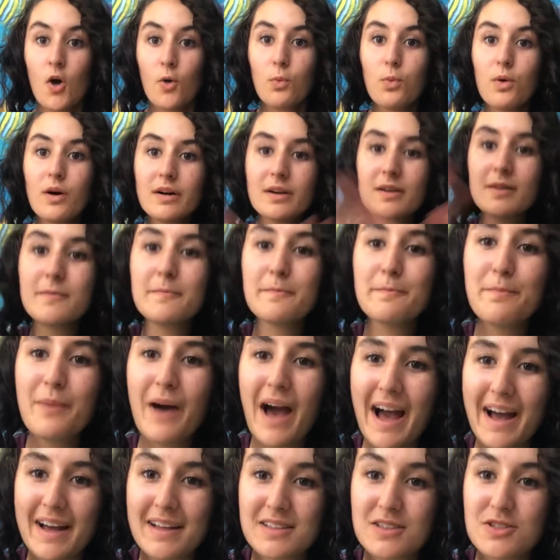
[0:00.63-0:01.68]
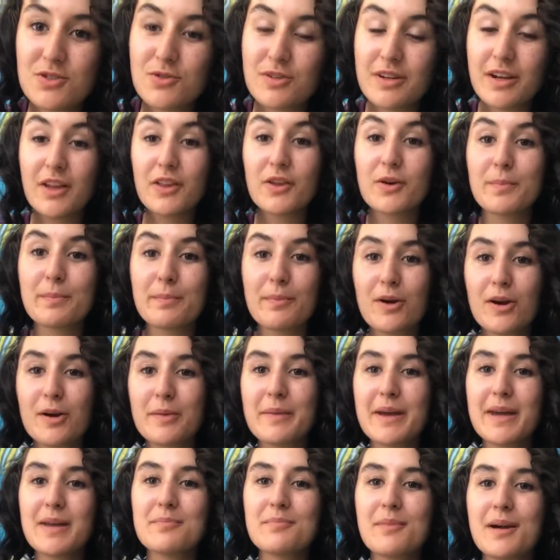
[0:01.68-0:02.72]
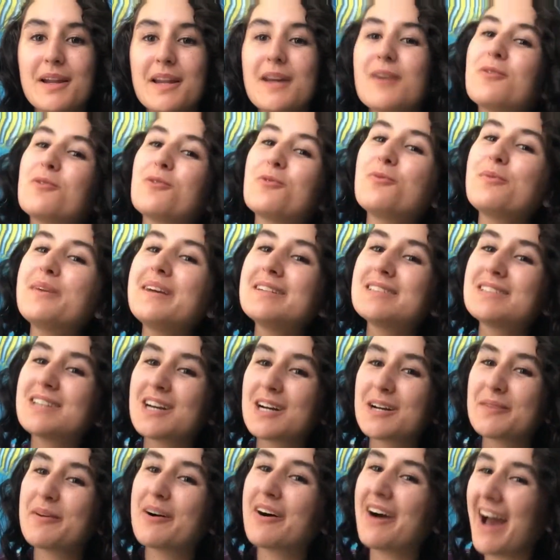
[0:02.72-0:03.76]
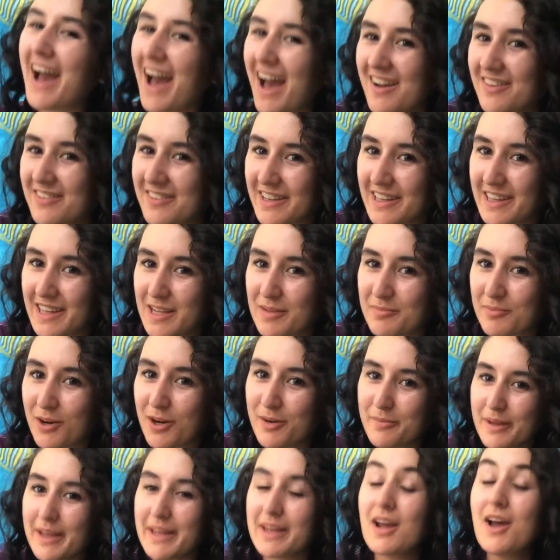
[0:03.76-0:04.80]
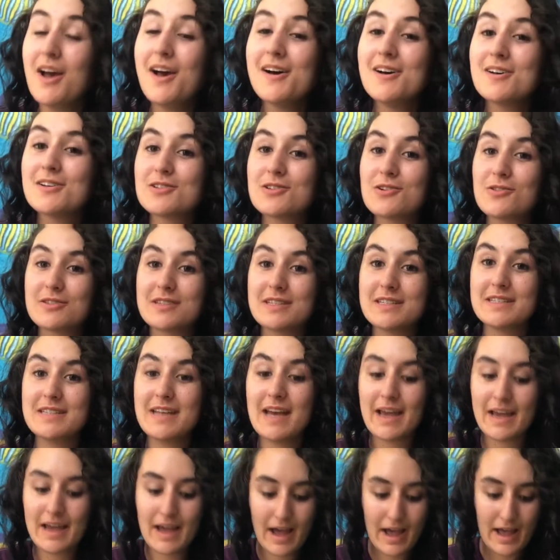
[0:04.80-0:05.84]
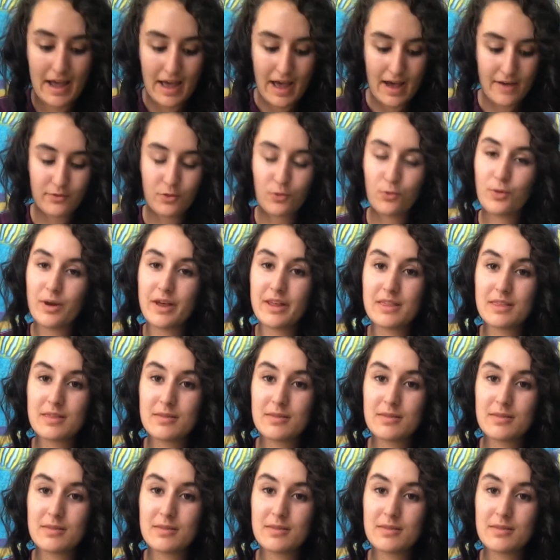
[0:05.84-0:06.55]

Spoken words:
Welcome back to another Mermaid Monday where we talk about everything mermaid. So today I have with